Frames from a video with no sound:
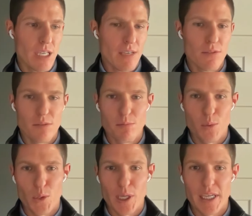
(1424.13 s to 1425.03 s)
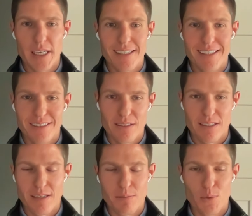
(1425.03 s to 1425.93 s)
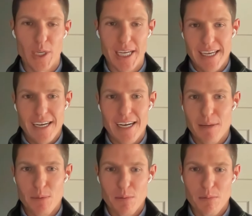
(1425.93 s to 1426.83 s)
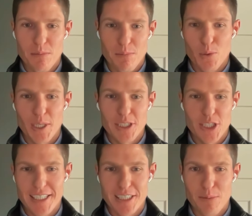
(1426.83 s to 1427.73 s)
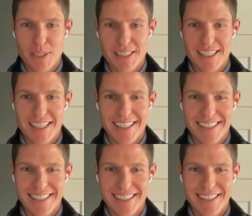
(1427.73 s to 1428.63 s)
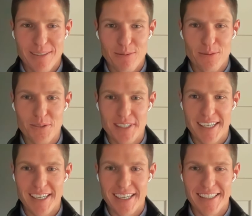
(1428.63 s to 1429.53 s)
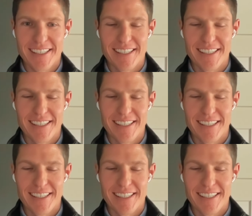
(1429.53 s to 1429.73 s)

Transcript: Even not pre AI, the pre ChatGPT, we'll say,